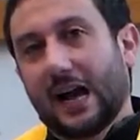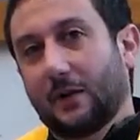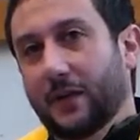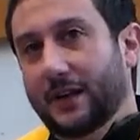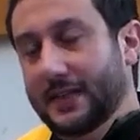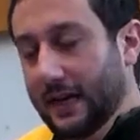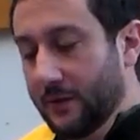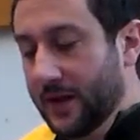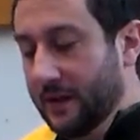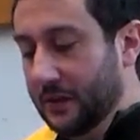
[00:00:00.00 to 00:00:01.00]
I want to tell
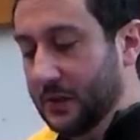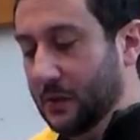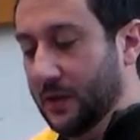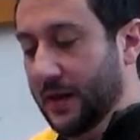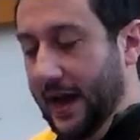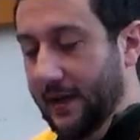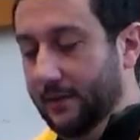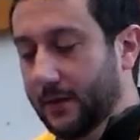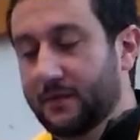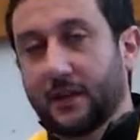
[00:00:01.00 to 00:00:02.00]
you another story
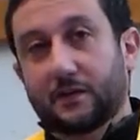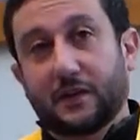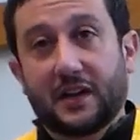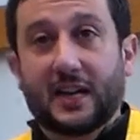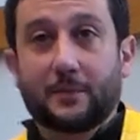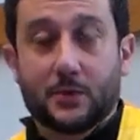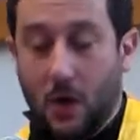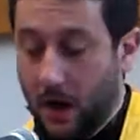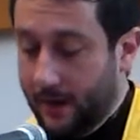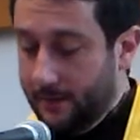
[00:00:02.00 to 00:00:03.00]
now, and feel free to keep
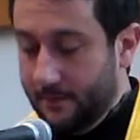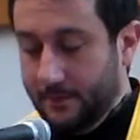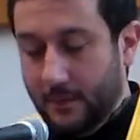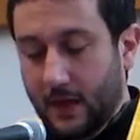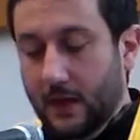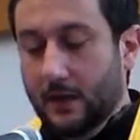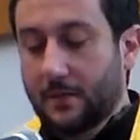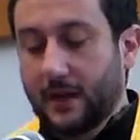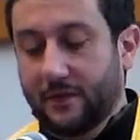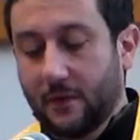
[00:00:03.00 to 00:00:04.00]
drawing,
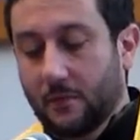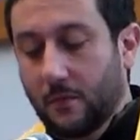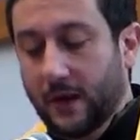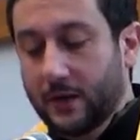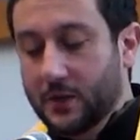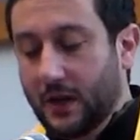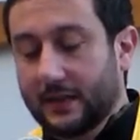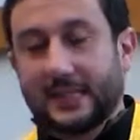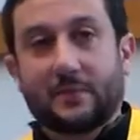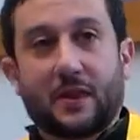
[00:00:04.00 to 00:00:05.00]
but if you want to
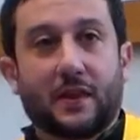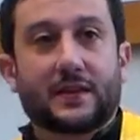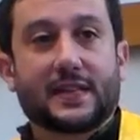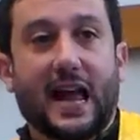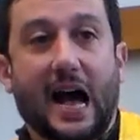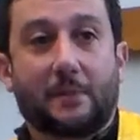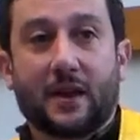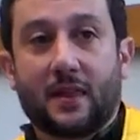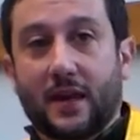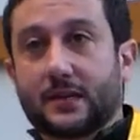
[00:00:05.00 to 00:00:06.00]
draw some of the things that
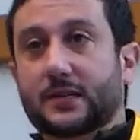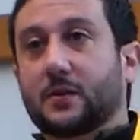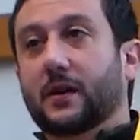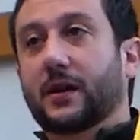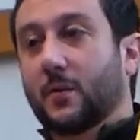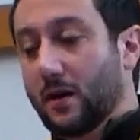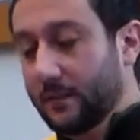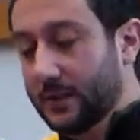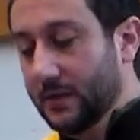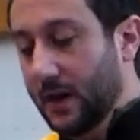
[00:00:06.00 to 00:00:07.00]
happen in the next story, you're
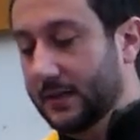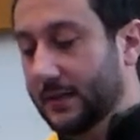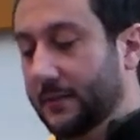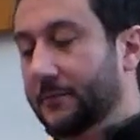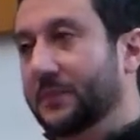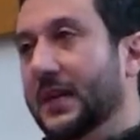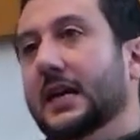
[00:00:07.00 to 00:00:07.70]
welcome to also.